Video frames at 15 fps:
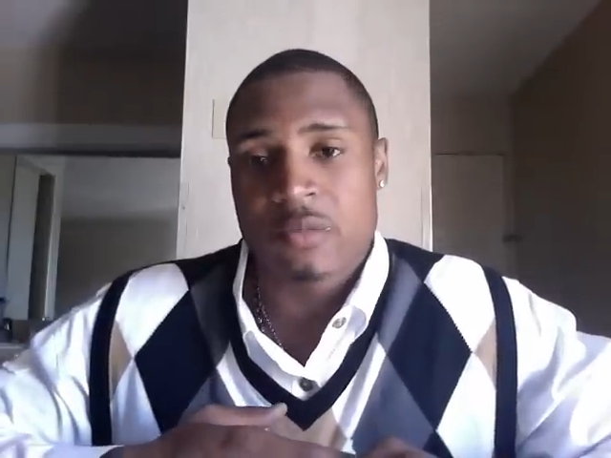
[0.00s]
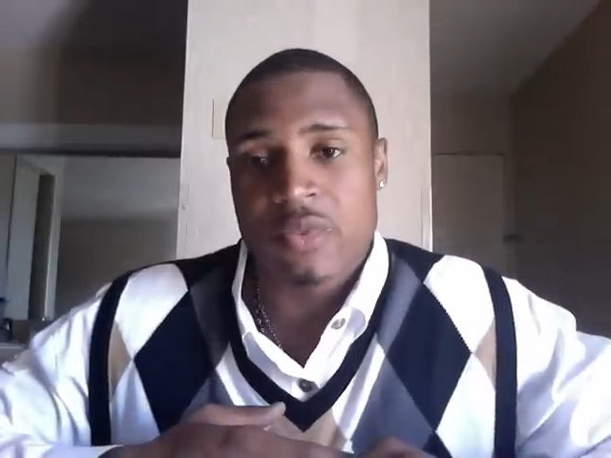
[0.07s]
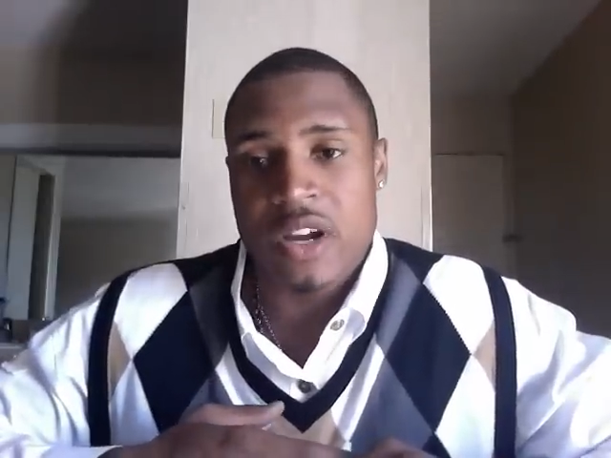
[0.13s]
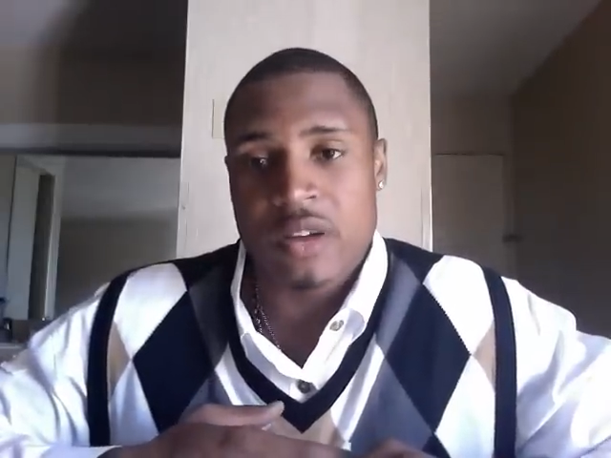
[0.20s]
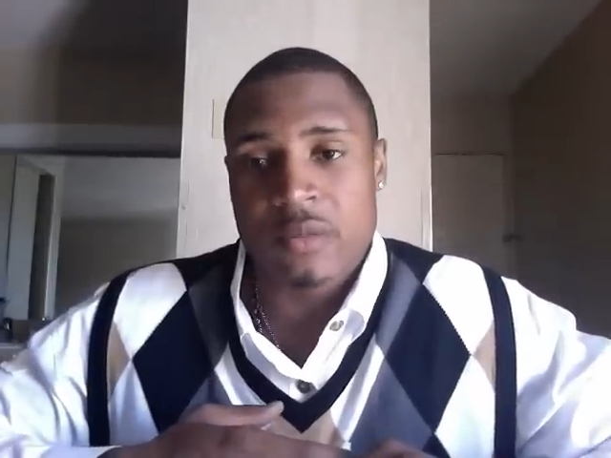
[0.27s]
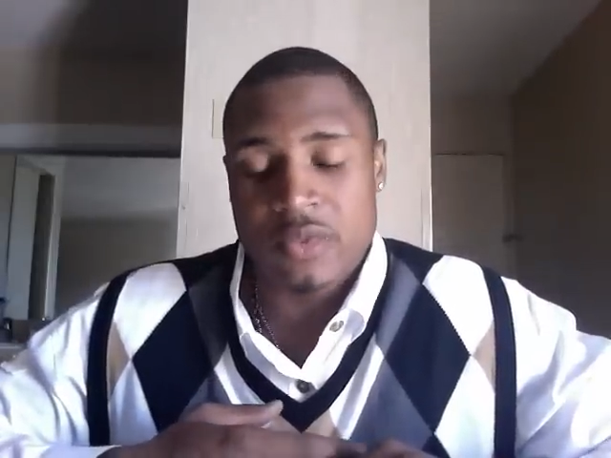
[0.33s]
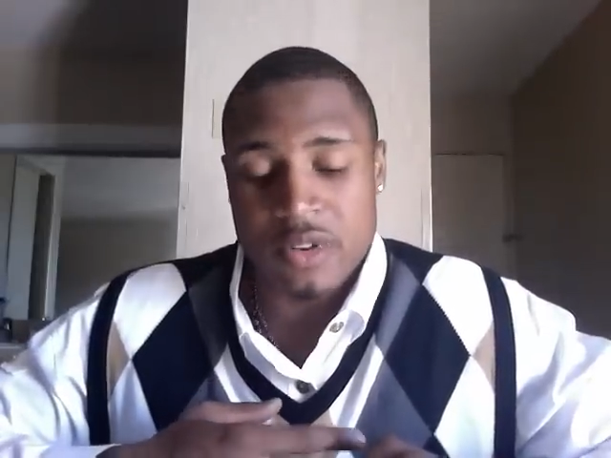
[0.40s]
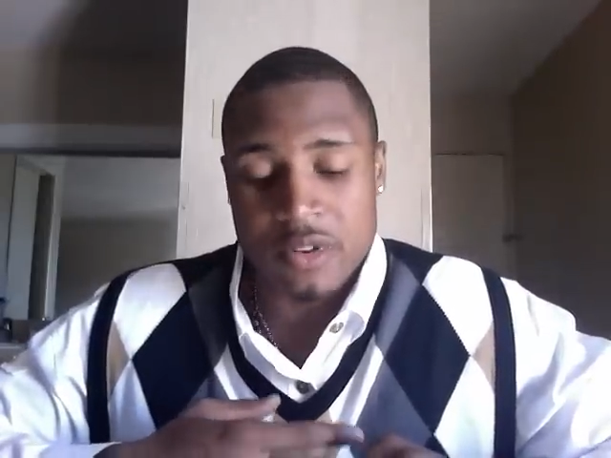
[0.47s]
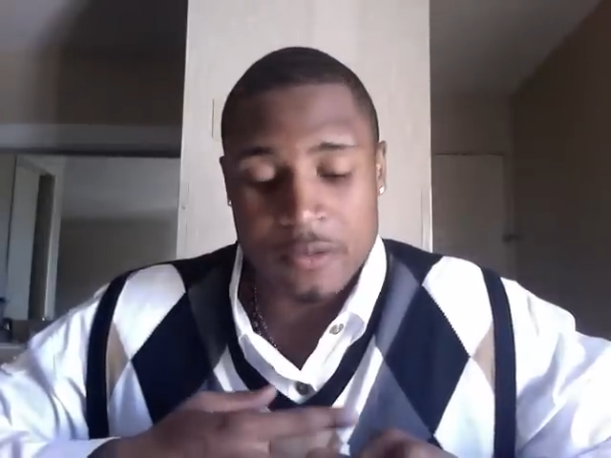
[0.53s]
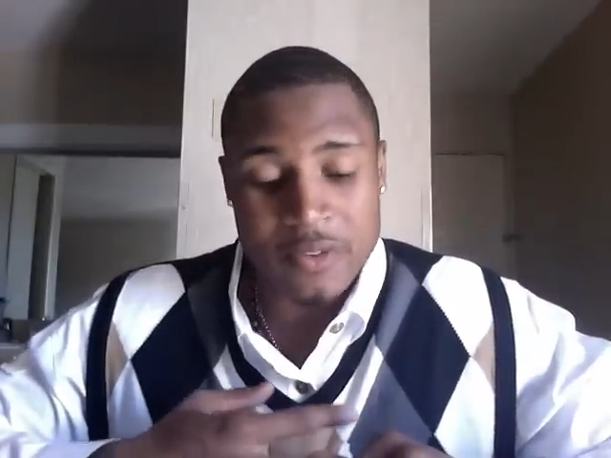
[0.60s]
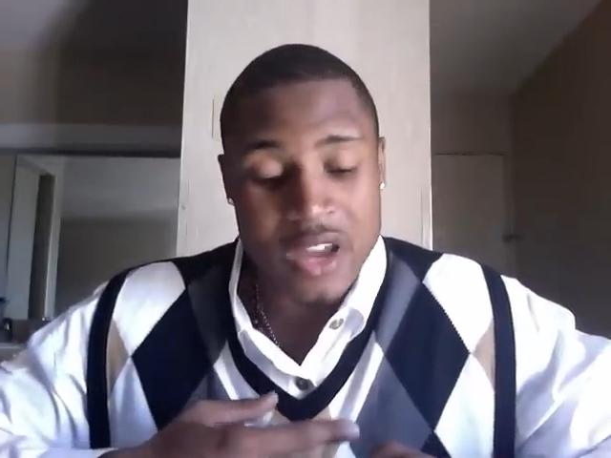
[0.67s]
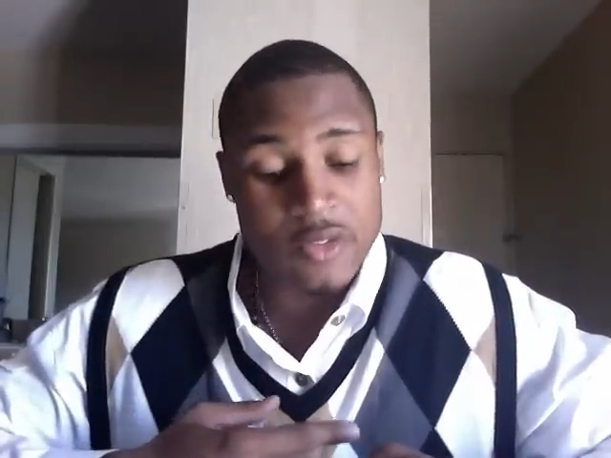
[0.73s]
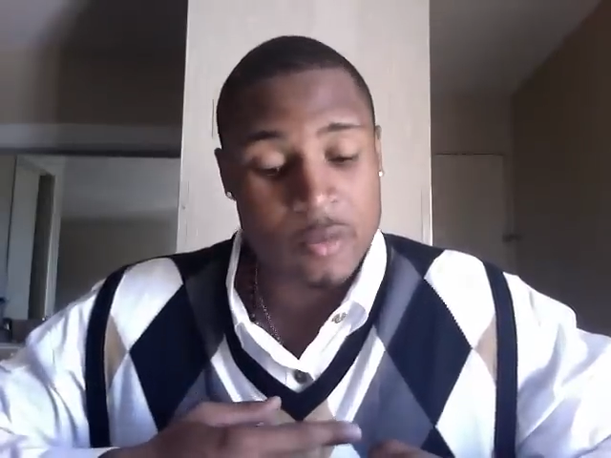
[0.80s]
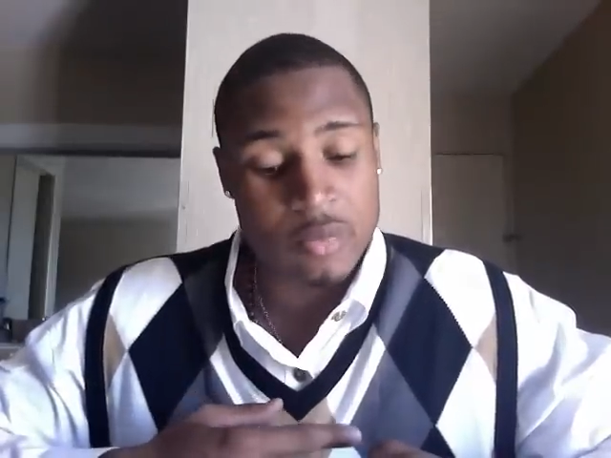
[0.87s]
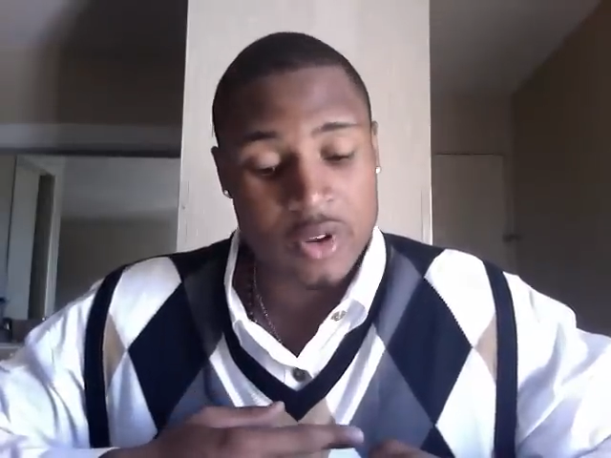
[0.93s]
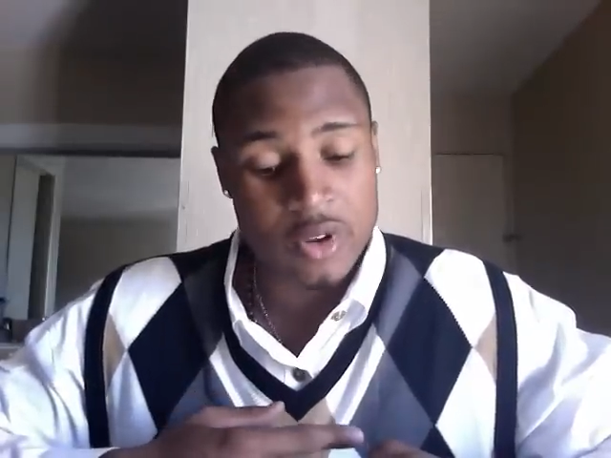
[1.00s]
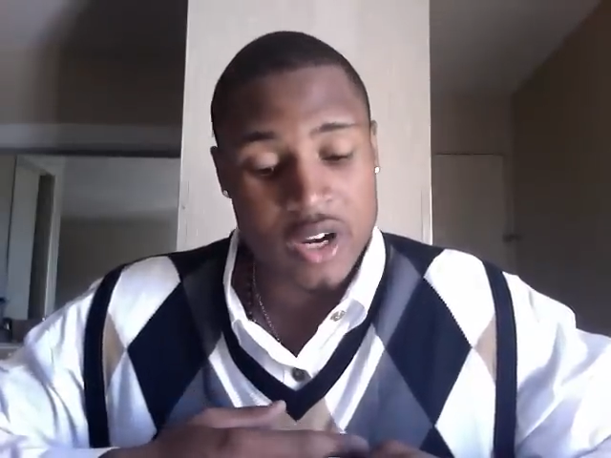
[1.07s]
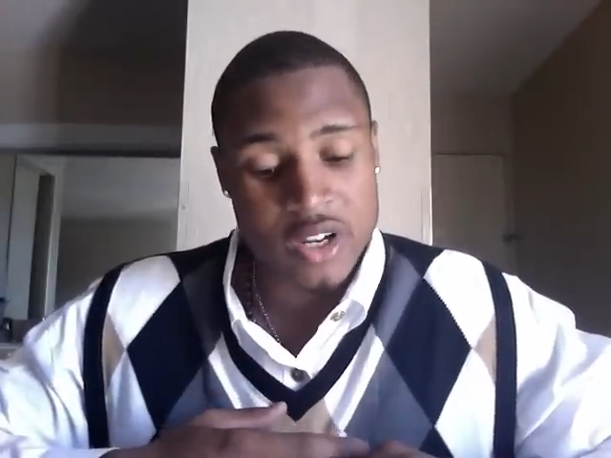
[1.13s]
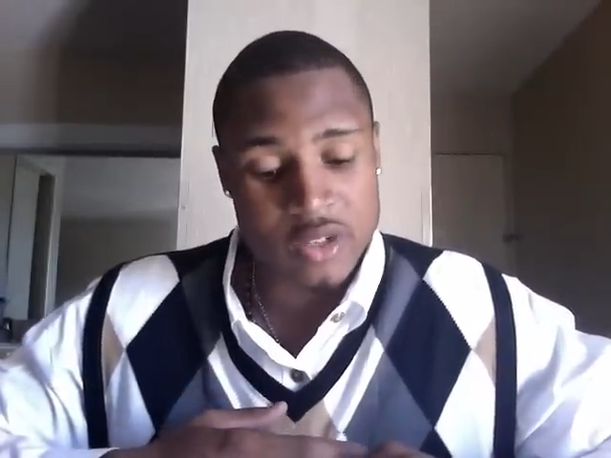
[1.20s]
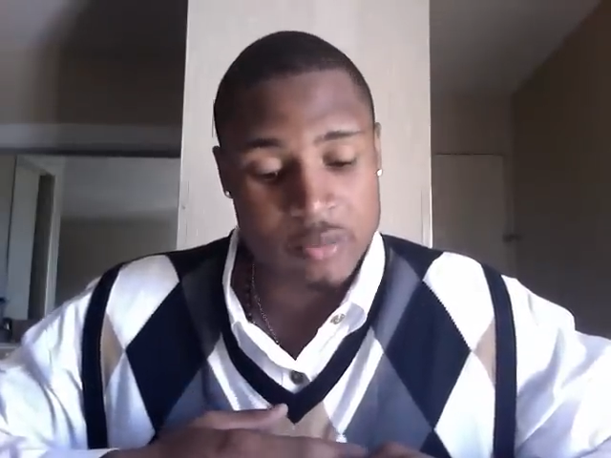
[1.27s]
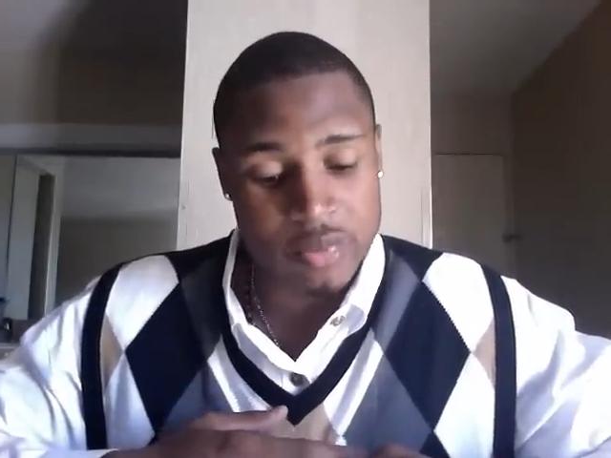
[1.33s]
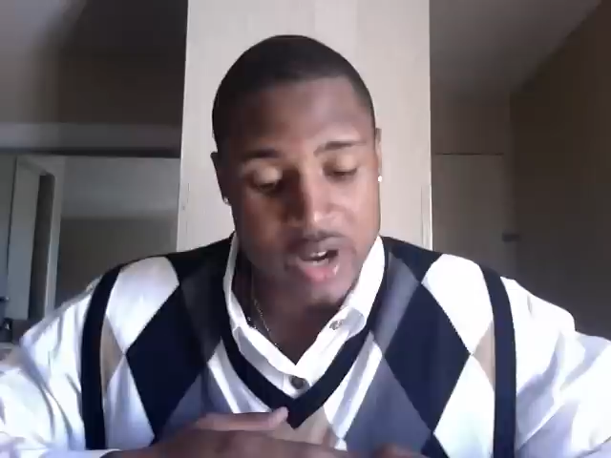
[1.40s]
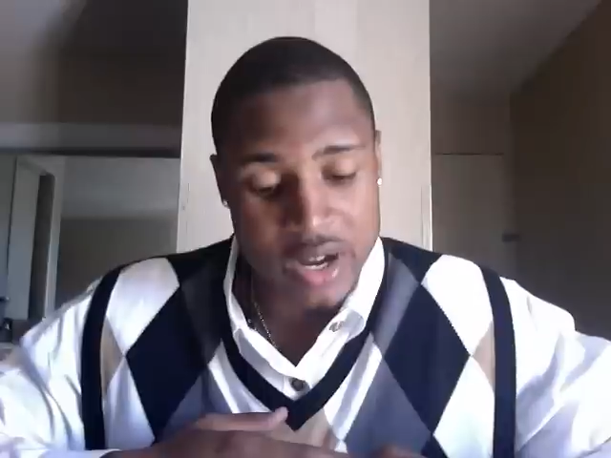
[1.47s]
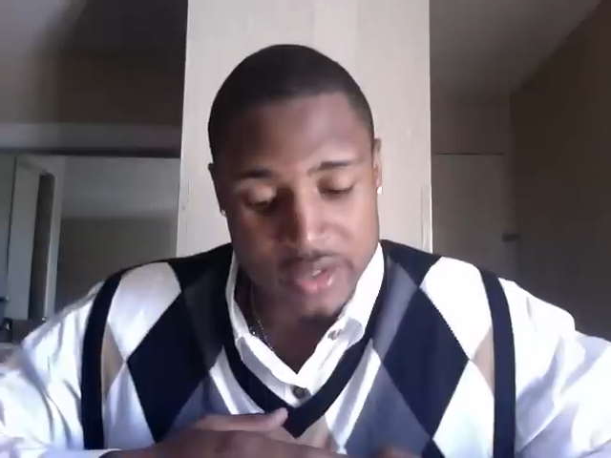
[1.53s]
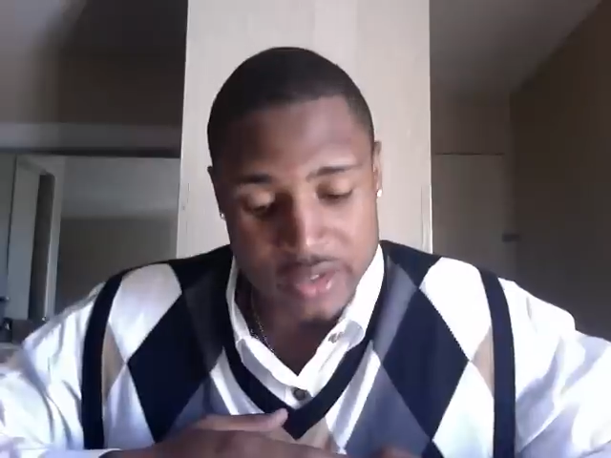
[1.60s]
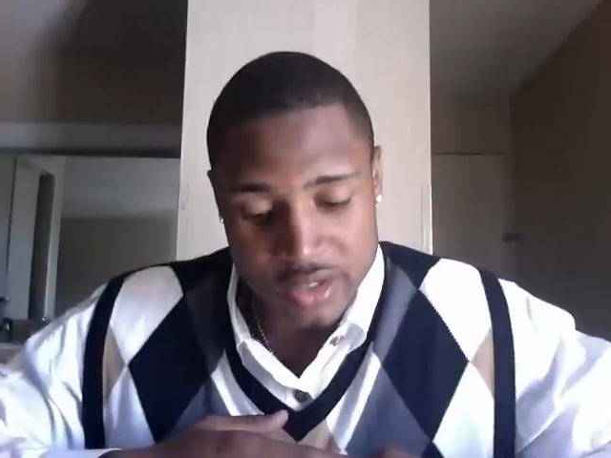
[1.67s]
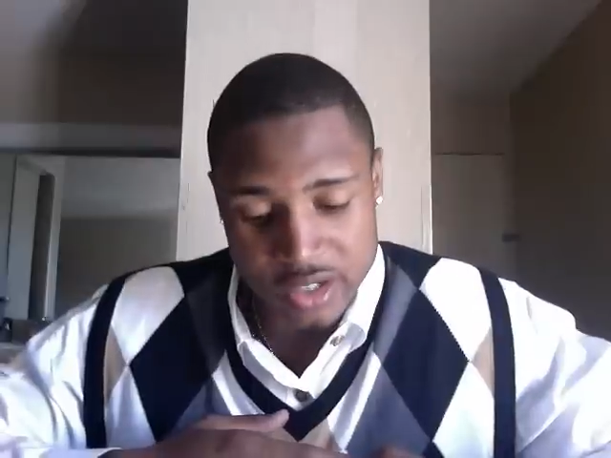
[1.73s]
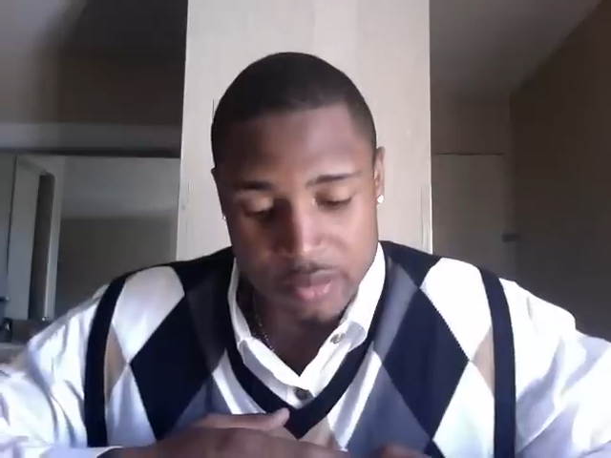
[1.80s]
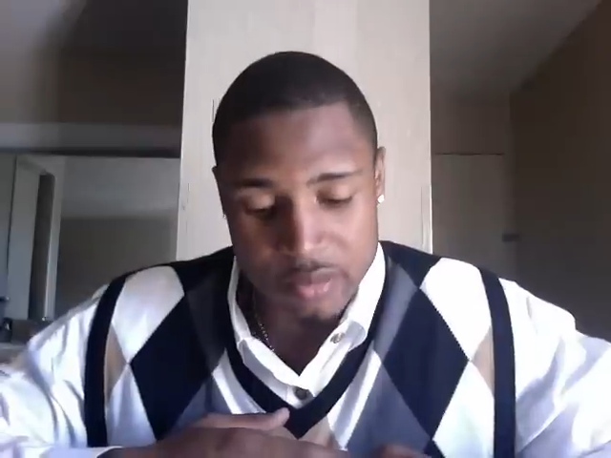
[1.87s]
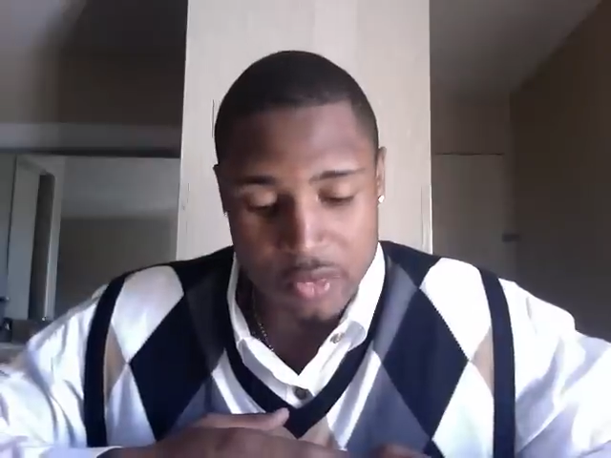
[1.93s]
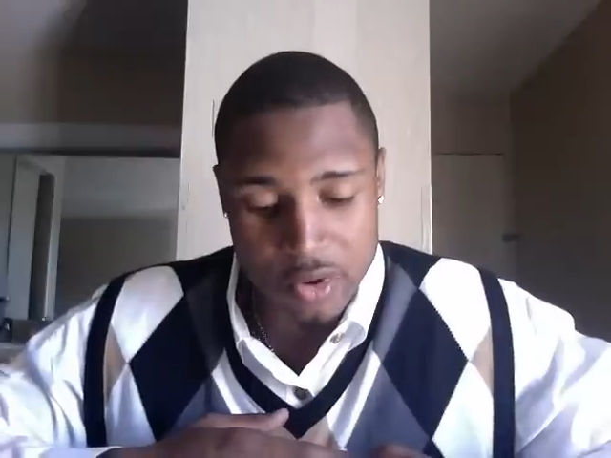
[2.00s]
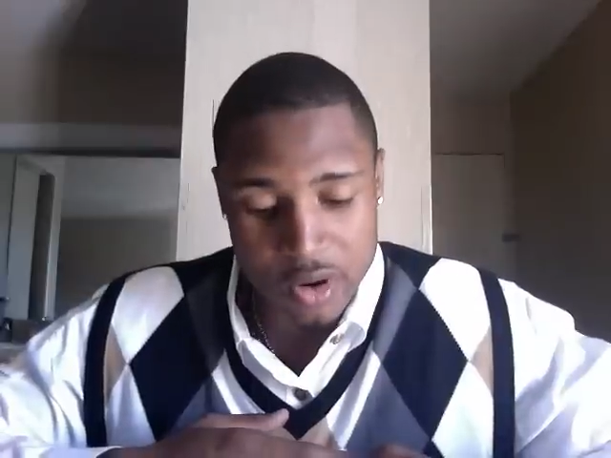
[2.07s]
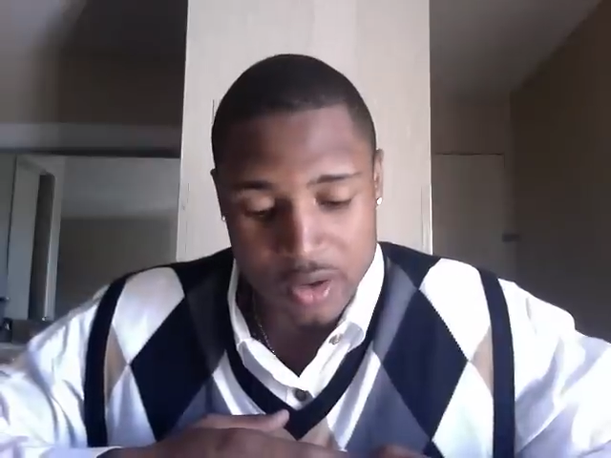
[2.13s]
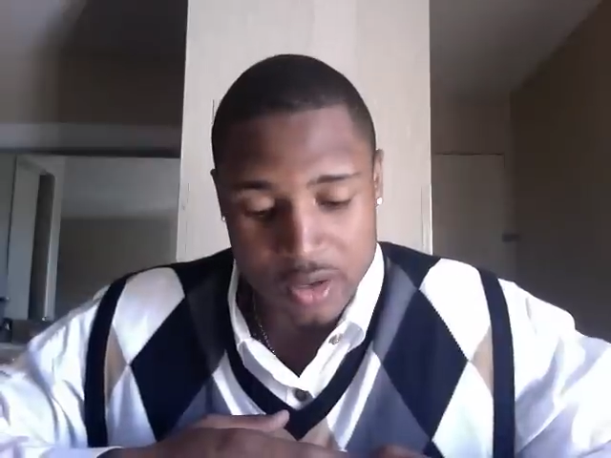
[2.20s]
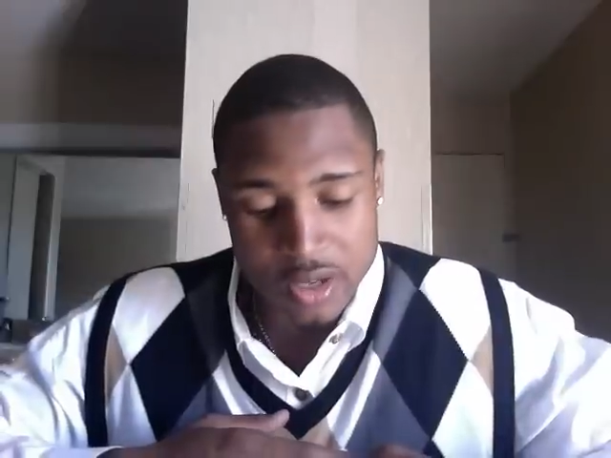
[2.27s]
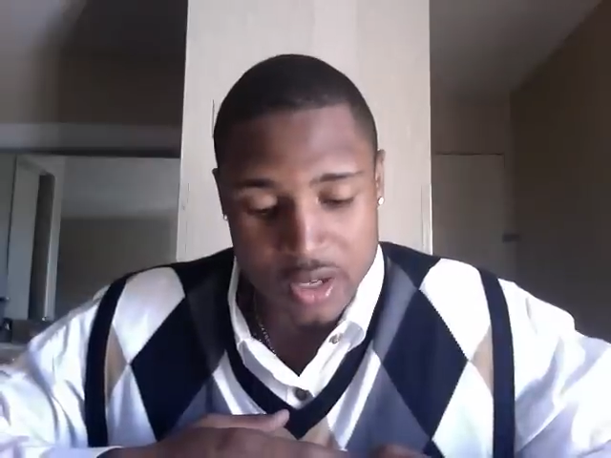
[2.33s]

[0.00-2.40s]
players in practice anymore.